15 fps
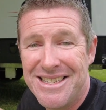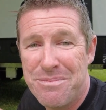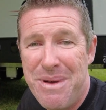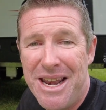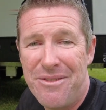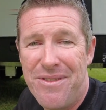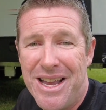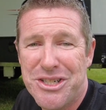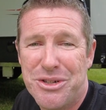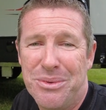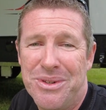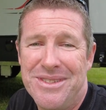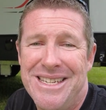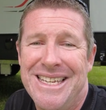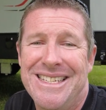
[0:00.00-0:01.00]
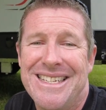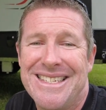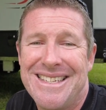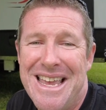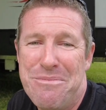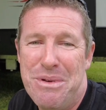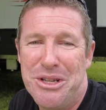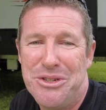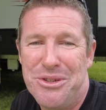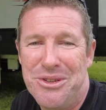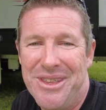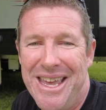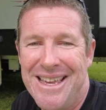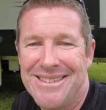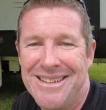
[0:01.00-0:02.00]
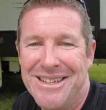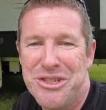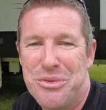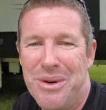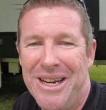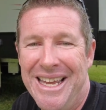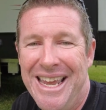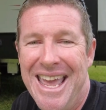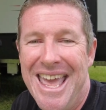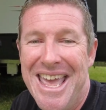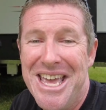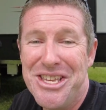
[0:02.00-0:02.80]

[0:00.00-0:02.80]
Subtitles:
manufacture was in December 2020,